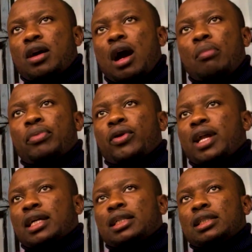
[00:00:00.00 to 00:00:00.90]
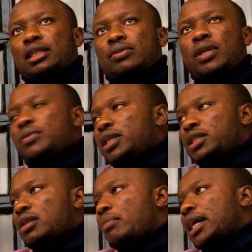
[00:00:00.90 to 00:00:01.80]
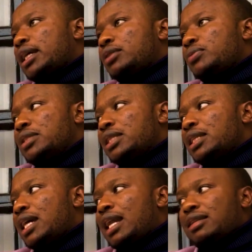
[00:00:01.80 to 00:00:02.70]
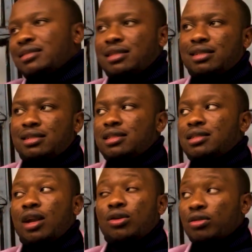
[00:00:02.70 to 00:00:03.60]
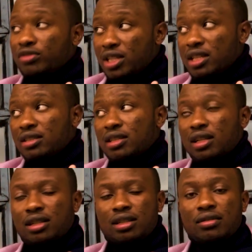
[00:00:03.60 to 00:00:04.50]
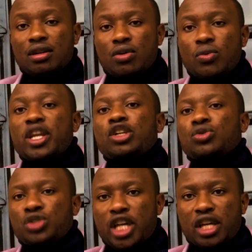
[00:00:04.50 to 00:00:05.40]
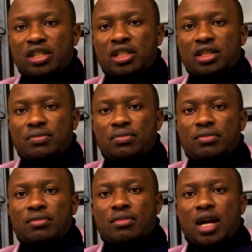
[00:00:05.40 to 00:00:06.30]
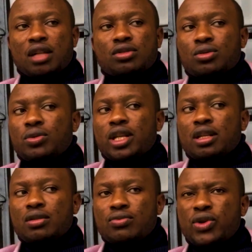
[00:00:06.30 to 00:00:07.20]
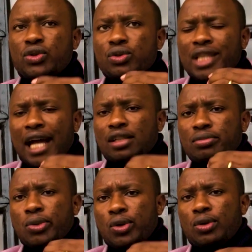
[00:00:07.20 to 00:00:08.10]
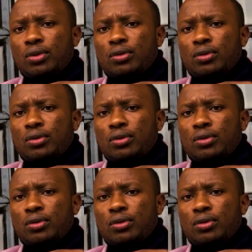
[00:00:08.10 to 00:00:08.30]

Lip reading: our product, when we reach the market, we realize that there's a lot of things that we need to change. And so when you start small,